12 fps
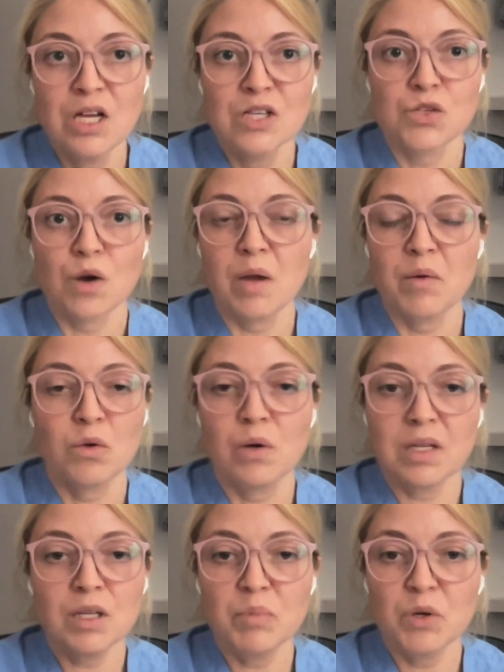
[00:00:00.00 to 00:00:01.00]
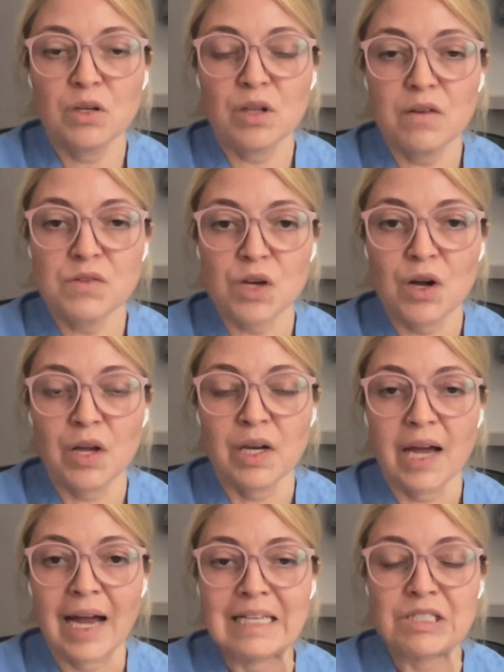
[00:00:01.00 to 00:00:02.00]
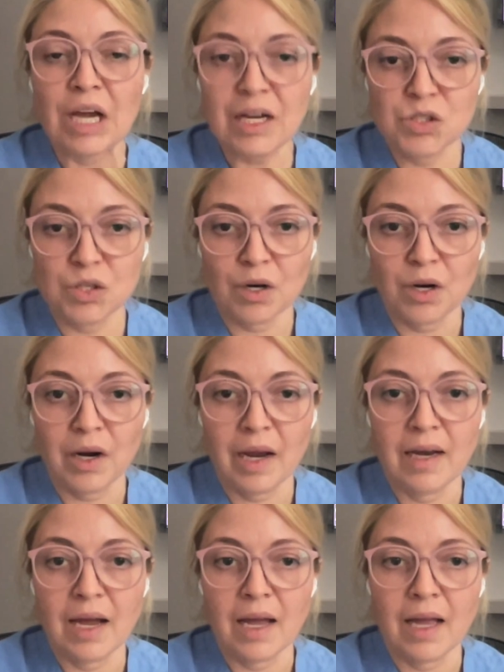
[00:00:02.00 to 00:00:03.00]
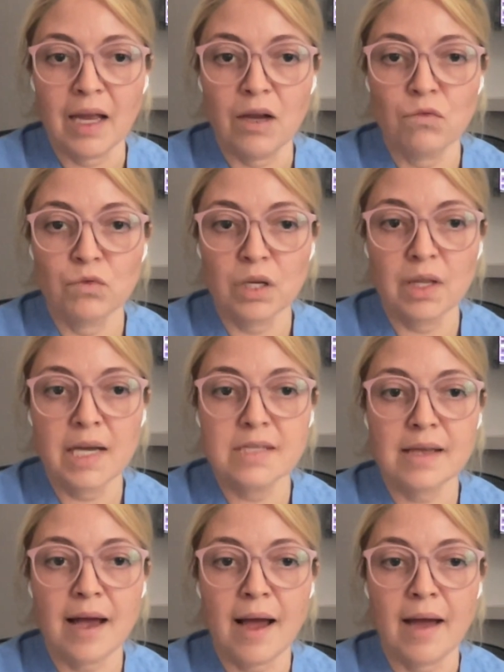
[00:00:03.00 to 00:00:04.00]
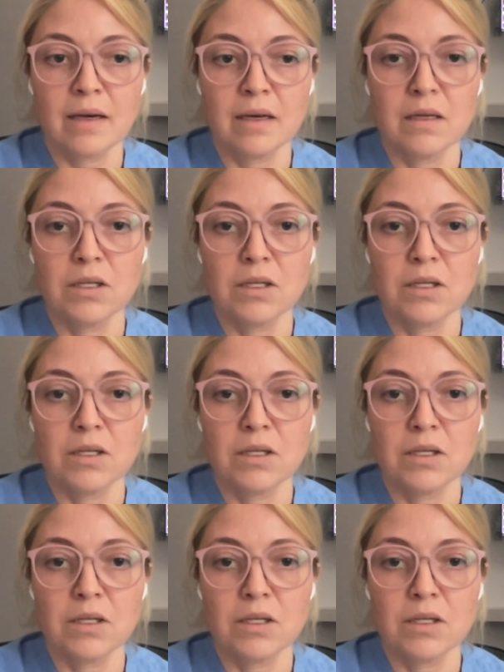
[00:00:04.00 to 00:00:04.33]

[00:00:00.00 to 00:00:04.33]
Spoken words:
So I quickly put gloves on, I checked her, and I realized that